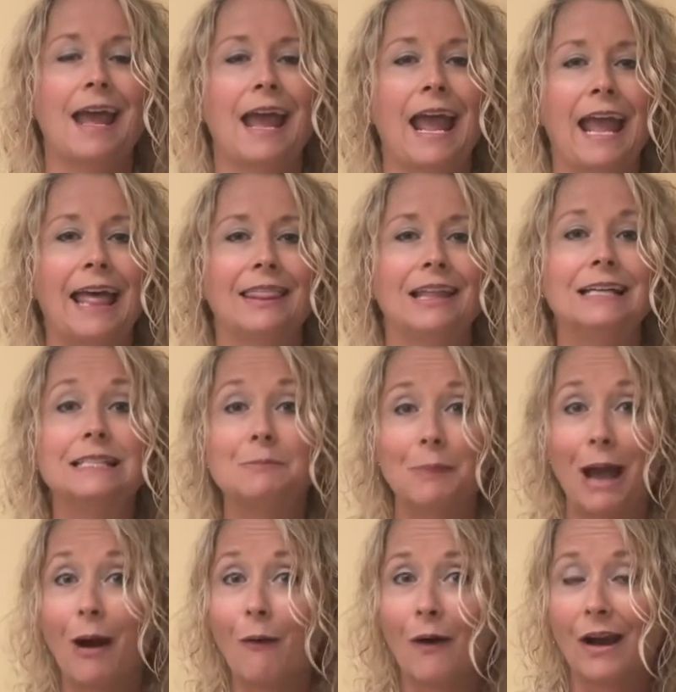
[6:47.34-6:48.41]
And let's
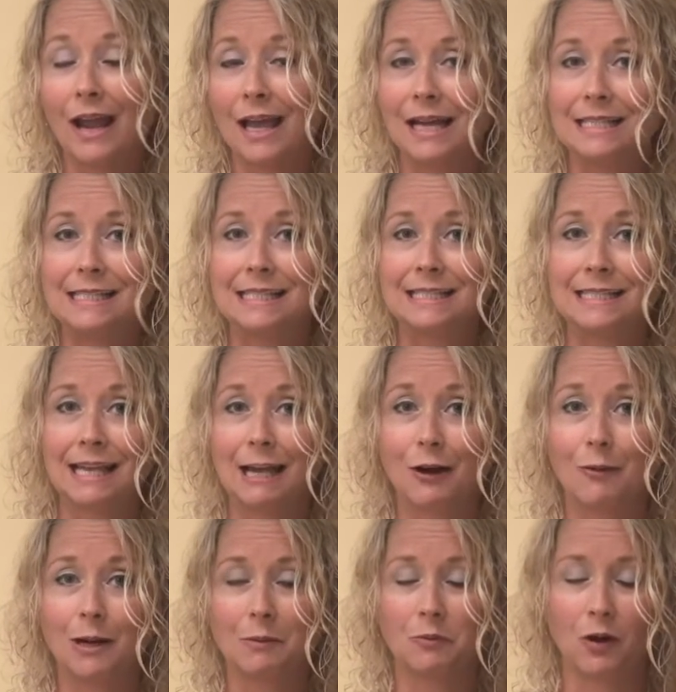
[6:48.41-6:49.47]
bow our heads and say a
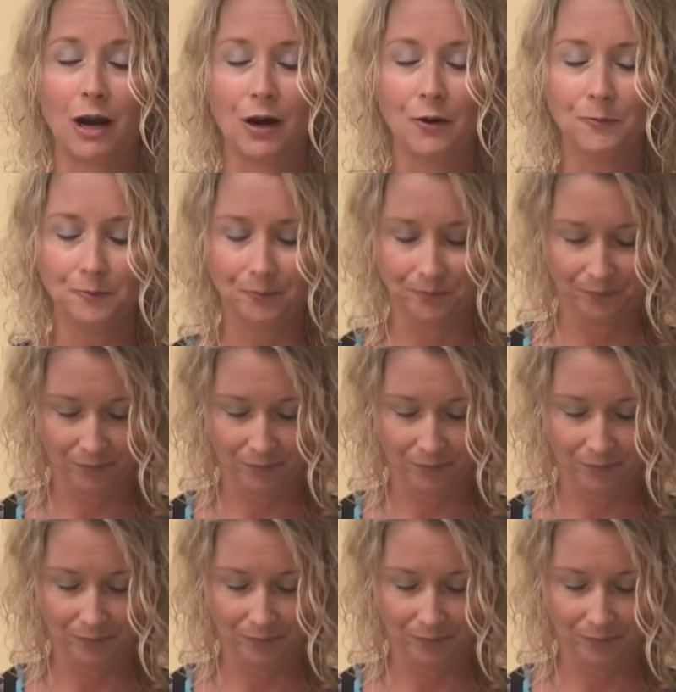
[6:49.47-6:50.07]
quick prayer.